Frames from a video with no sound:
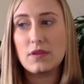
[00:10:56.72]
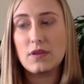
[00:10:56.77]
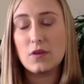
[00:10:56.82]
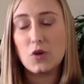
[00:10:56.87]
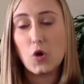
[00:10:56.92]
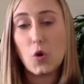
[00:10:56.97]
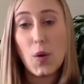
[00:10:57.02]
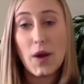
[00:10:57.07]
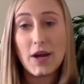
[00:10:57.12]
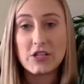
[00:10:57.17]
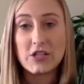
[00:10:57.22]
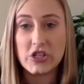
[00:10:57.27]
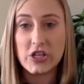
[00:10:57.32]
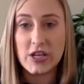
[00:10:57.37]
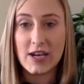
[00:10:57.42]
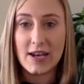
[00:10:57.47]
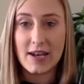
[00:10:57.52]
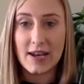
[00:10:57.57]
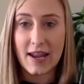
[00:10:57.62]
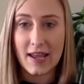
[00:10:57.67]

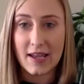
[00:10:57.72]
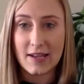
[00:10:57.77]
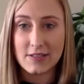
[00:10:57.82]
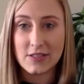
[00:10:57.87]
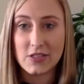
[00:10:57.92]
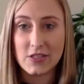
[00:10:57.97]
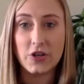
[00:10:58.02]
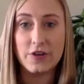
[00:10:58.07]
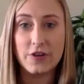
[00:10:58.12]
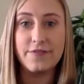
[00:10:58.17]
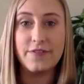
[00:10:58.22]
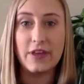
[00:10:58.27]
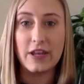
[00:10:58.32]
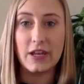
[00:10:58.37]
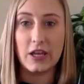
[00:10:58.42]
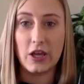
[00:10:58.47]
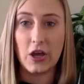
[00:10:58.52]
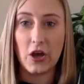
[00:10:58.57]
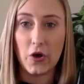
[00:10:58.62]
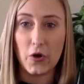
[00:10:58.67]
question and answer
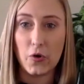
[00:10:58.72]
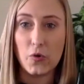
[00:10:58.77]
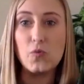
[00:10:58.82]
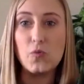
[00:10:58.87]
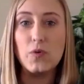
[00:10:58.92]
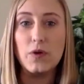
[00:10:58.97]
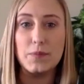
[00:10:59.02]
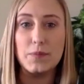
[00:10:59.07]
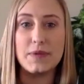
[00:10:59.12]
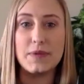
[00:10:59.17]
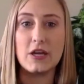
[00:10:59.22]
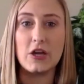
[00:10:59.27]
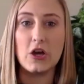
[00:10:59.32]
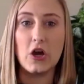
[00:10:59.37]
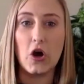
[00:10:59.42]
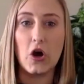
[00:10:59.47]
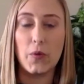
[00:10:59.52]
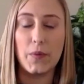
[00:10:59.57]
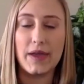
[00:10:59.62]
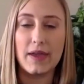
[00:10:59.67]
video will be
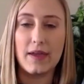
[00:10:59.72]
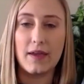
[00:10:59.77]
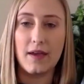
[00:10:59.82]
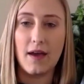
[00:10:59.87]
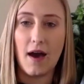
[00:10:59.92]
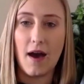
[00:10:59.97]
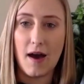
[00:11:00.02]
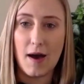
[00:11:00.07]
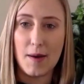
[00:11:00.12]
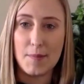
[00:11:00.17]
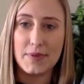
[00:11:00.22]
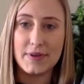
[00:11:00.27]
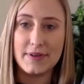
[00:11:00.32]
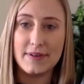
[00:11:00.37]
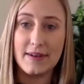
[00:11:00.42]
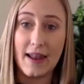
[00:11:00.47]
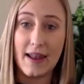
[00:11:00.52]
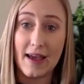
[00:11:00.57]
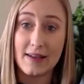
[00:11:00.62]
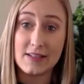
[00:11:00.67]
going up
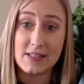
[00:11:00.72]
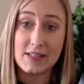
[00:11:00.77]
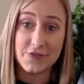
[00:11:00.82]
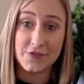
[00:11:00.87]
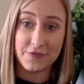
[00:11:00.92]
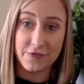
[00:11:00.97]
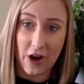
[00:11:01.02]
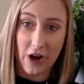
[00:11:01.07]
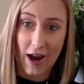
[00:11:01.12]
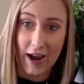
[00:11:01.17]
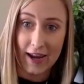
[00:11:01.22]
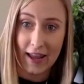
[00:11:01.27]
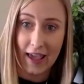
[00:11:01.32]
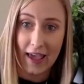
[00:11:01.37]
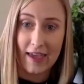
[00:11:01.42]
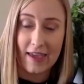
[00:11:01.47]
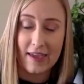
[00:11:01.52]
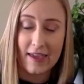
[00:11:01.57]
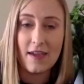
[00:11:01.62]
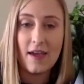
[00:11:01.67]
next
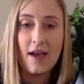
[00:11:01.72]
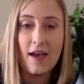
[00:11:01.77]
Friday.